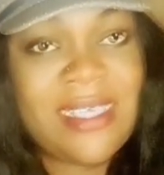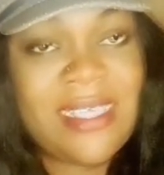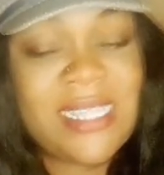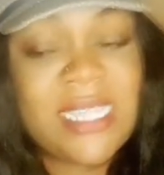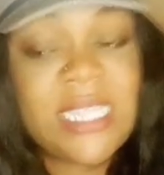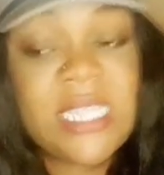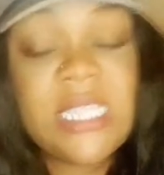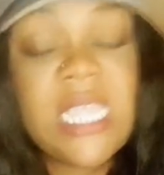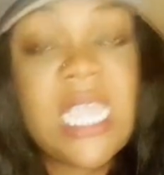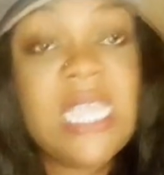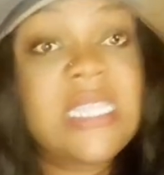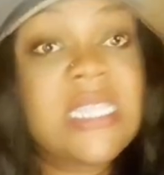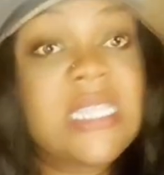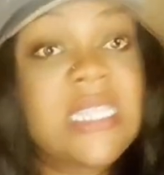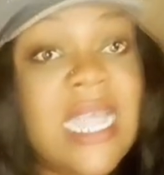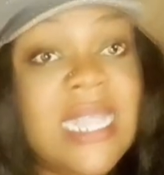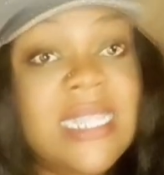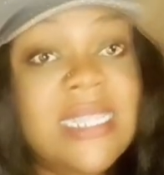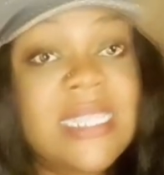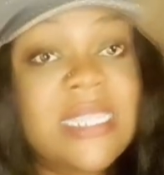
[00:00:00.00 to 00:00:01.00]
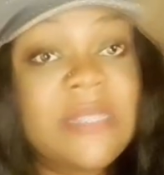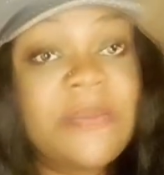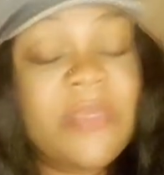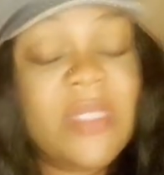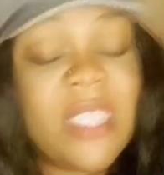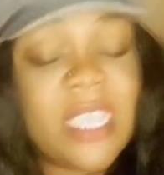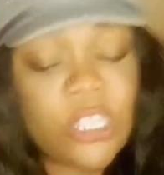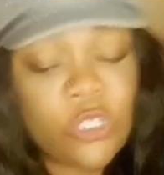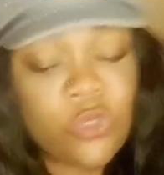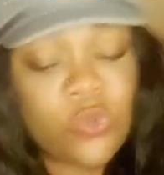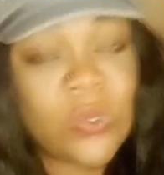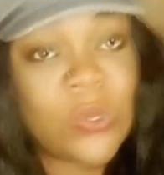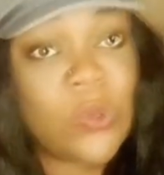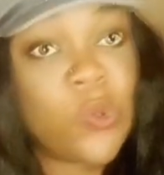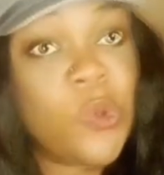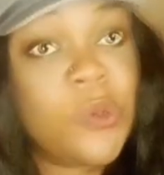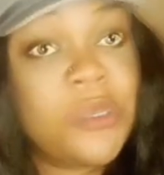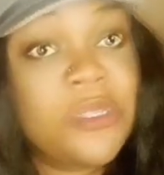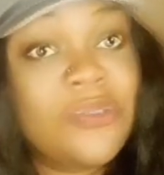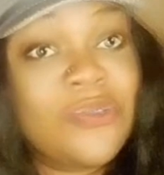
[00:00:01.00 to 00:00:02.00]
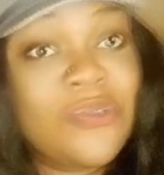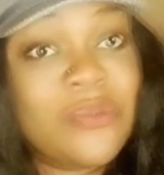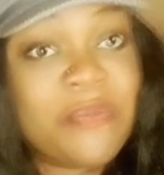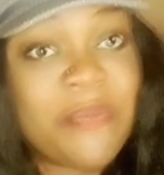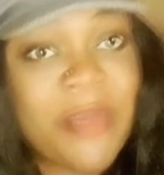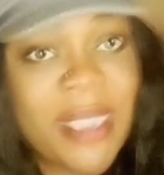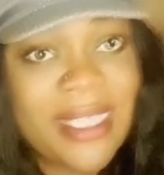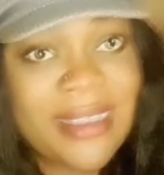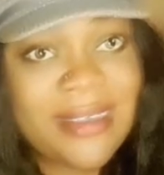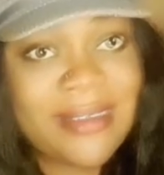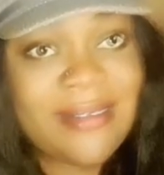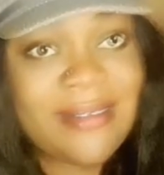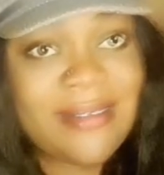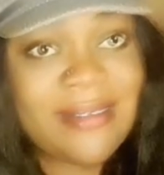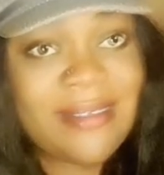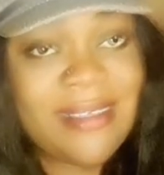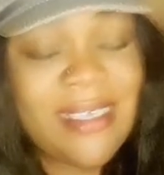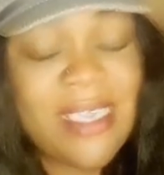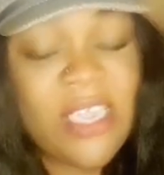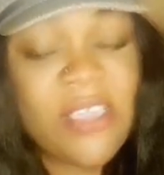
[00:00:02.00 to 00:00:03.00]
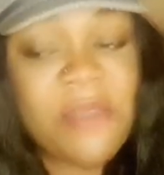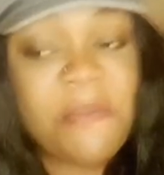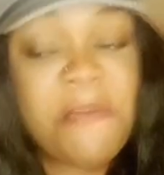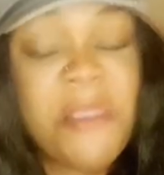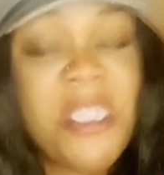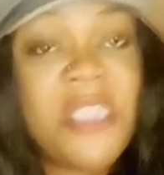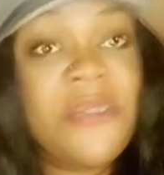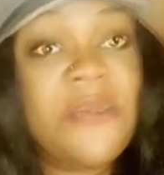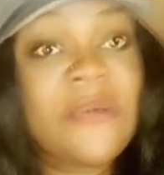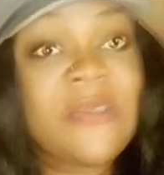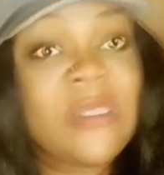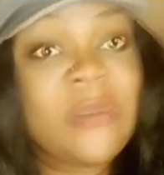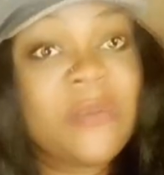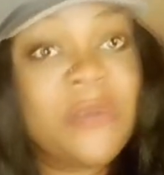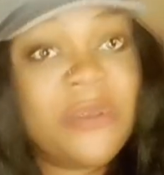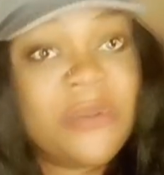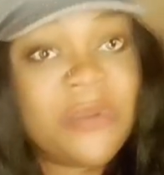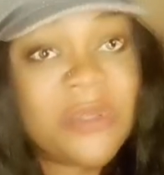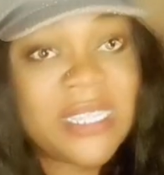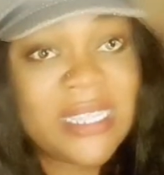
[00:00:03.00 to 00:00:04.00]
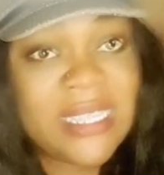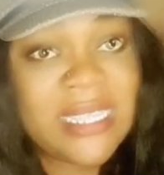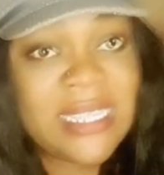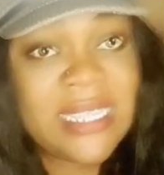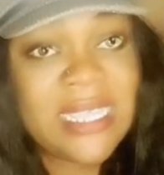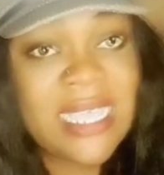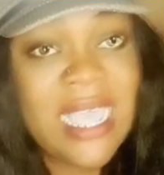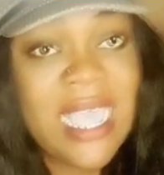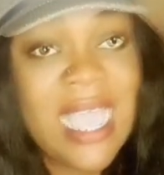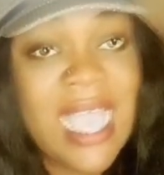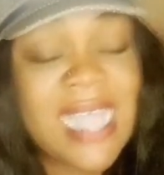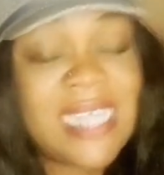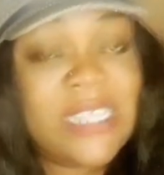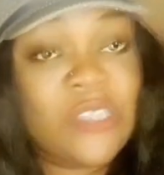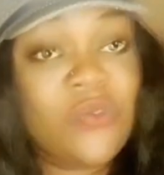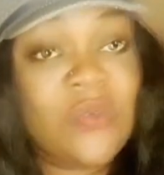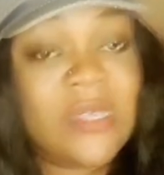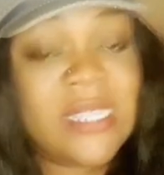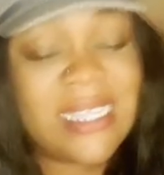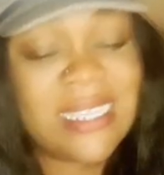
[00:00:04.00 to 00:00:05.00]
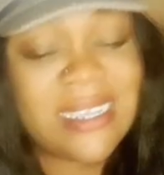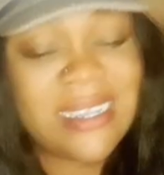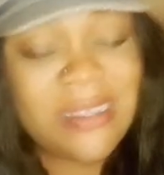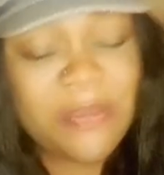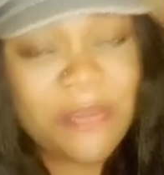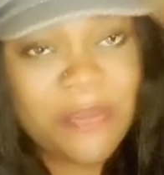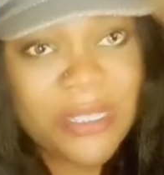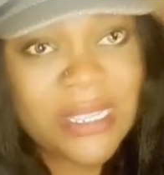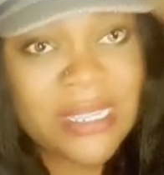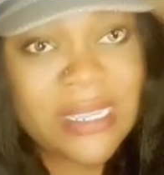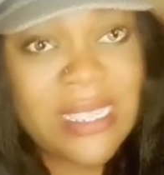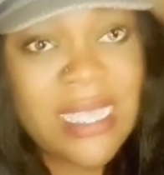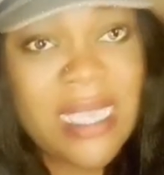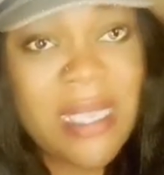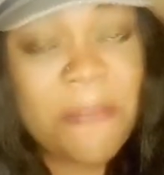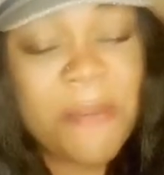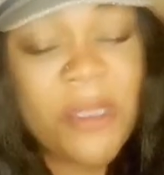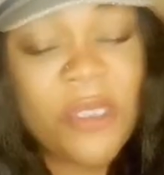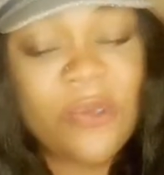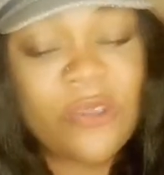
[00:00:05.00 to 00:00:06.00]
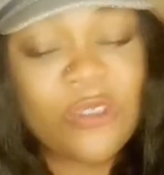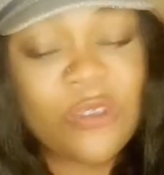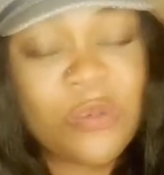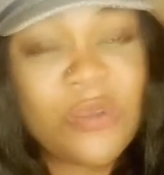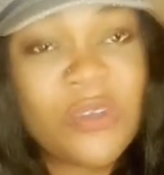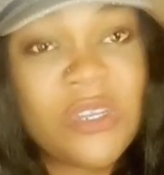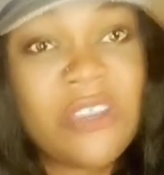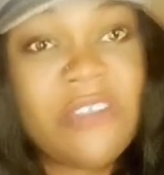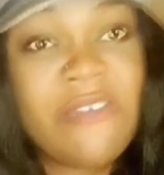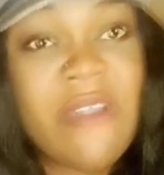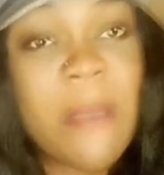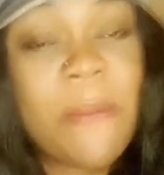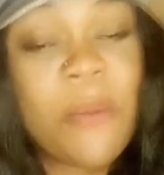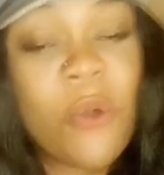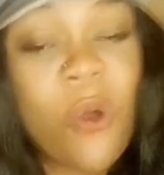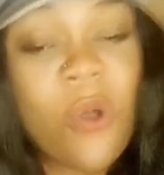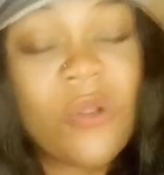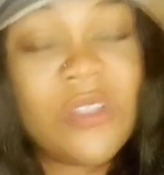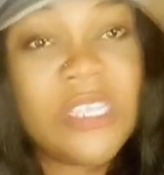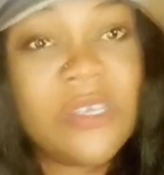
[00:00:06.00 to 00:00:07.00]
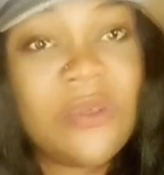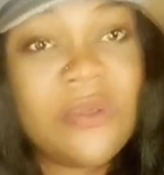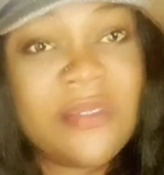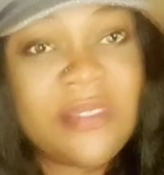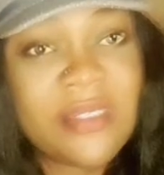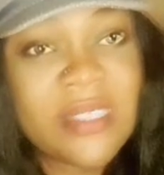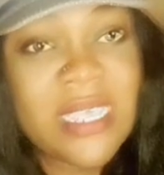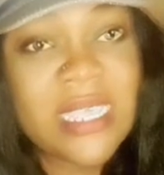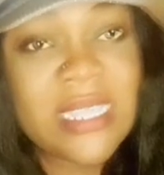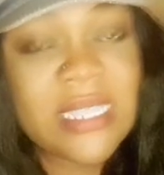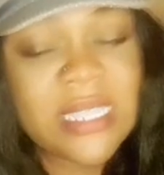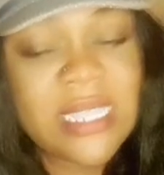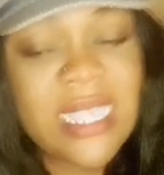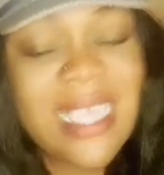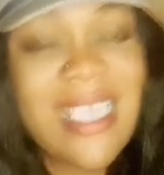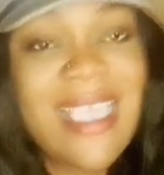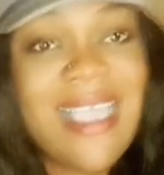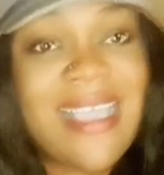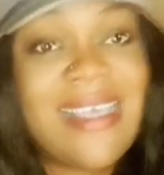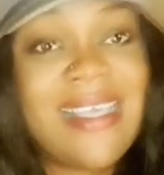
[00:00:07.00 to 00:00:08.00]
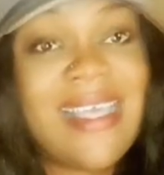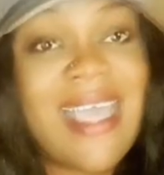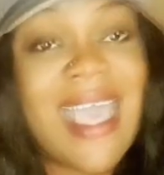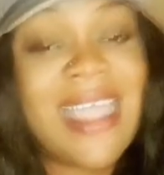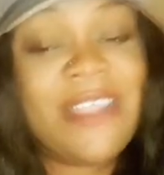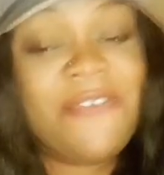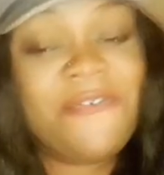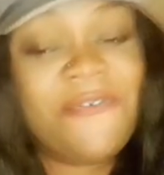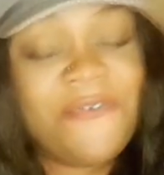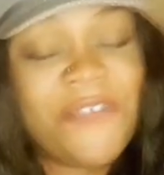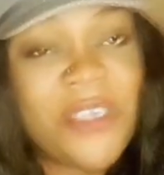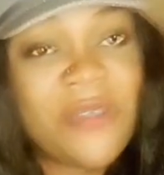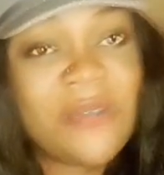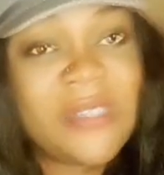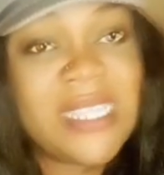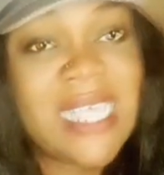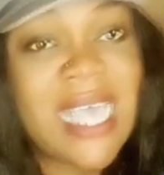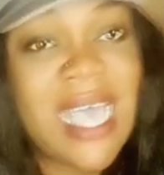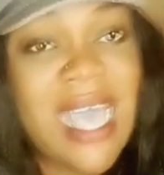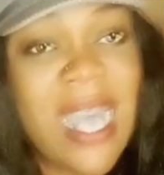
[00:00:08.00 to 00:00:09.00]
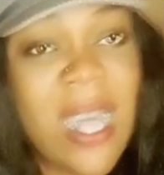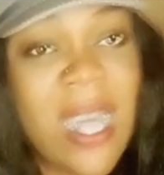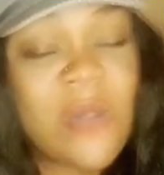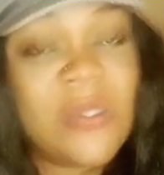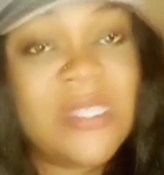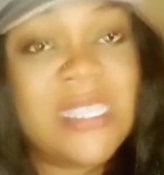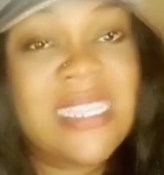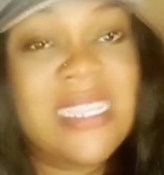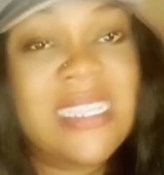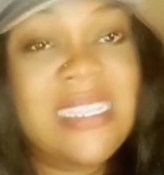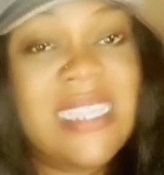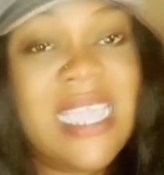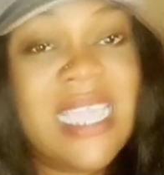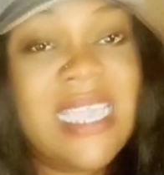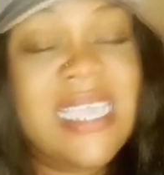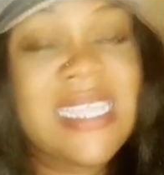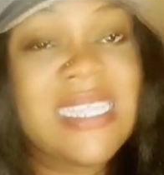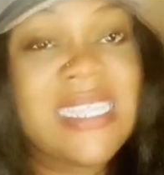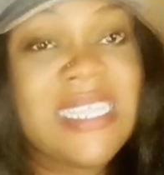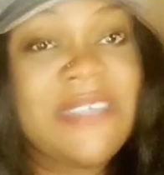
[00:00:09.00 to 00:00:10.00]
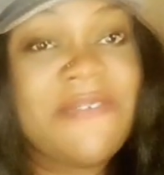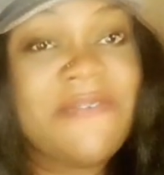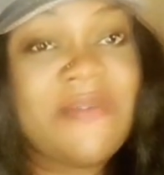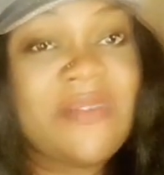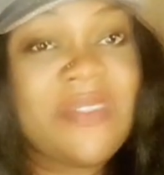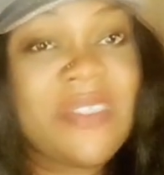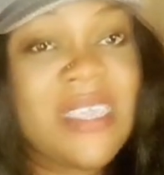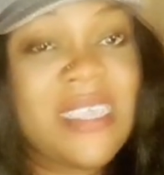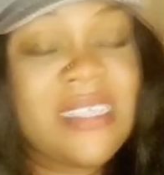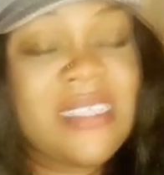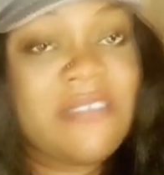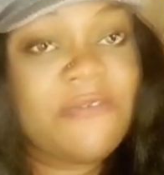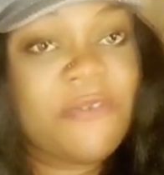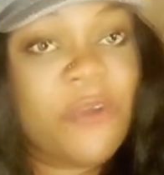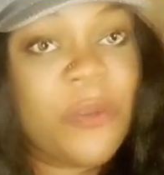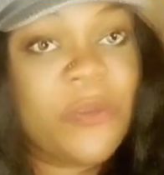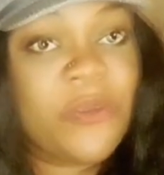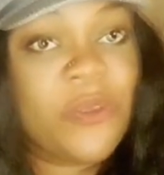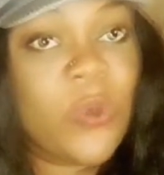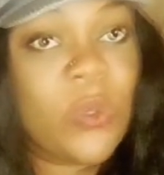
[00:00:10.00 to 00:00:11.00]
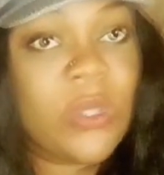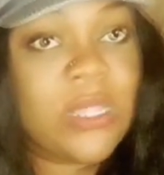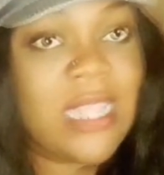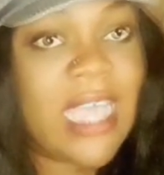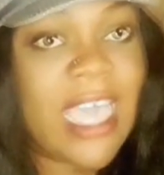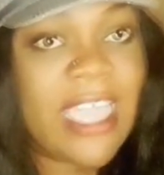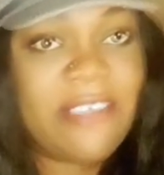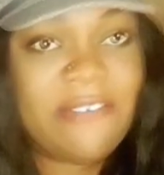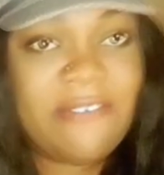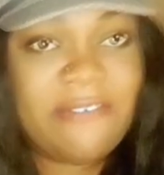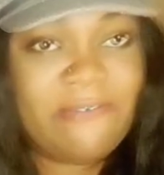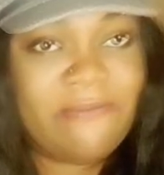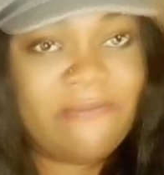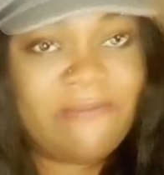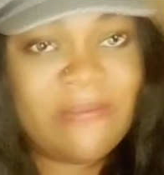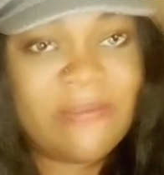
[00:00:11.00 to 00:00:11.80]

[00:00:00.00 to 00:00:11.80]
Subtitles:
State that as you are going to bed, may your spirit, as you are sleeping, may your spirit grab all the good things and filter out the negative things from your life.